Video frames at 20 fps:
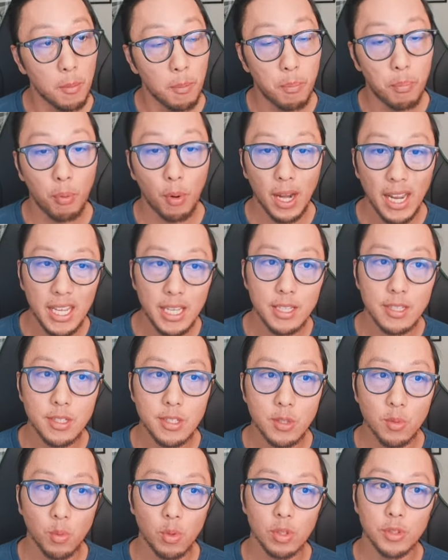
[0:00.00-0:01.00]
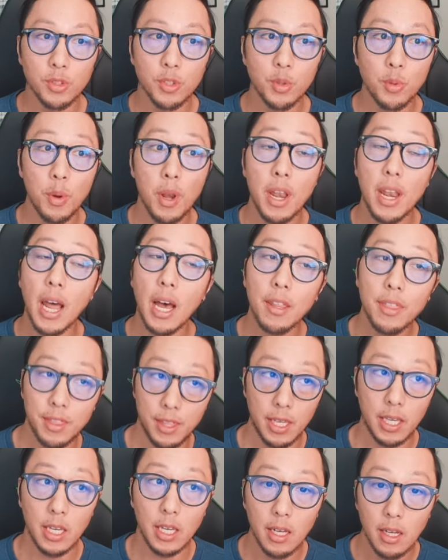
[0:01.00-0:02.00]
brace will do
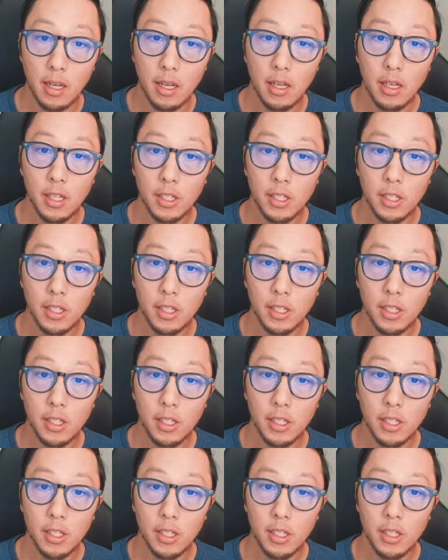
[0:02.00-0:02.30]
nothing